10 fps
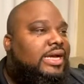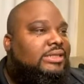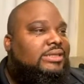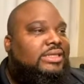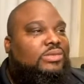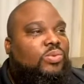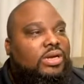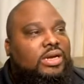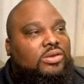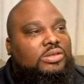It's
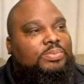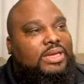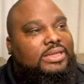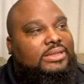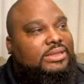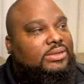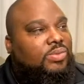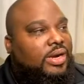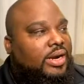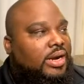one of those places
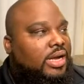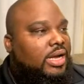where